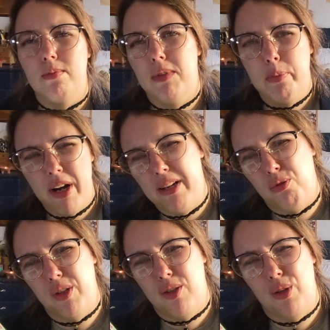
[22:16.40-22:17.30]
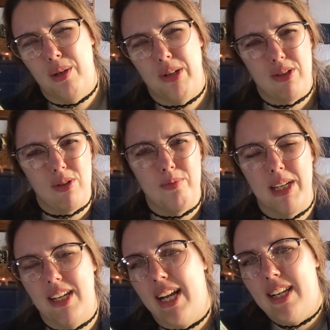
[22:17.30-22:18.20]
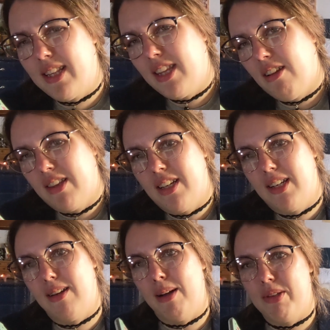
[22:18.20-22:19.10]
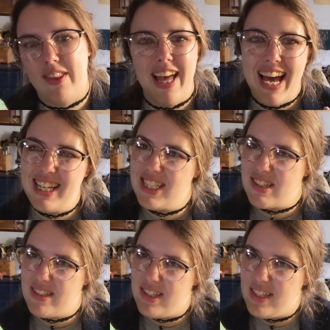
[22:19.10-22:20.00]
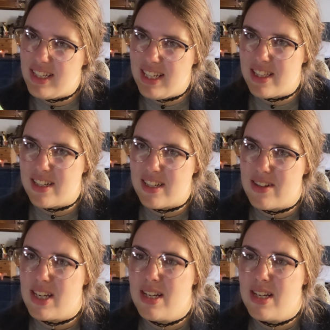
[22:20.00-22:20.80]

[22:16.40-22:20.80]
the price was totally what sold me. I didn't think that I was that interested in either.